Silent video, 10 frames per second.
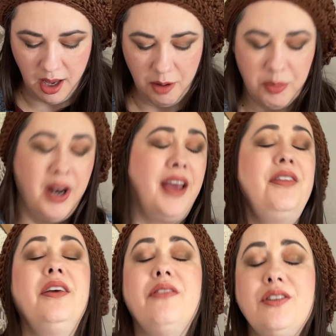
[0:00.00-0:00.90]
But I
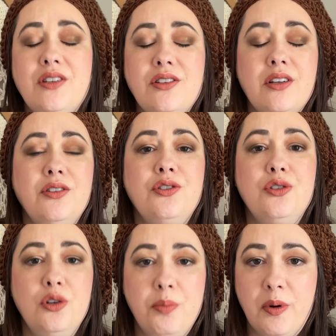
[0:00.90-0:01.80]
think this is a
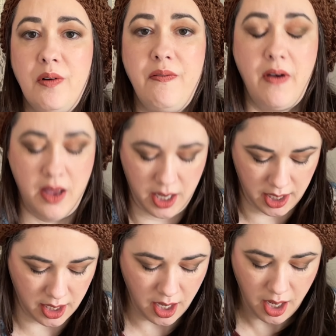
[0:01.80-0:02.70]
super
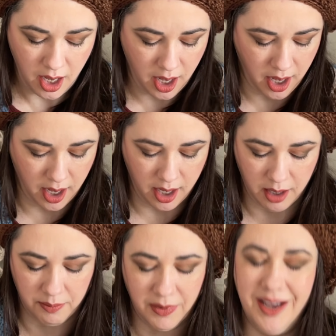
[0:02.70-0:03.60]
fun,
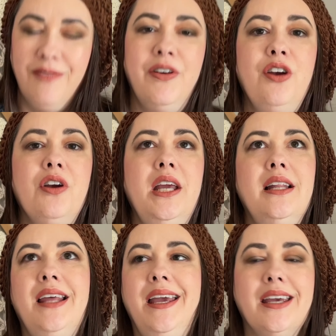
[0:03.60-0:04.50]
very
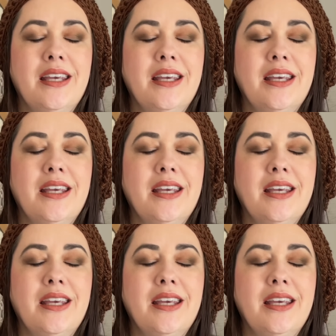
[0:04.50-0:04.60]
like